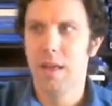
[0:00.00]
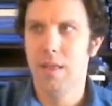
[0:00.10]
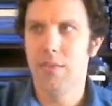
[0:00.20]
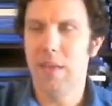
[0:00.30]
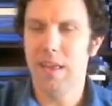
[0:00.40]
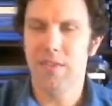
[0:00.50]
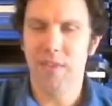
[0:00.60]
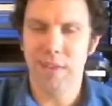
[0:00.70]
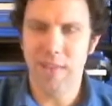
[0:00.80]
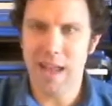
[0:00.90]
things
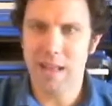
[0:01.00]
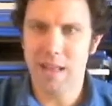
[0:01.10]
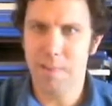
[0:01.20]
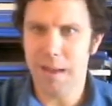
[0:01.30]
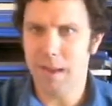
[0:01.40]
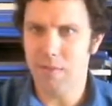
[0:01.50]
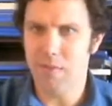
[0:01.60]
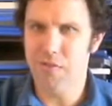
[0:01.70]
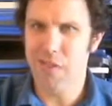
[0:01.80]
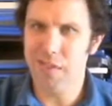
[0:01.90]
like that to make
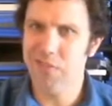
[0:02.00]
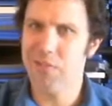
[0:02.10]
sense.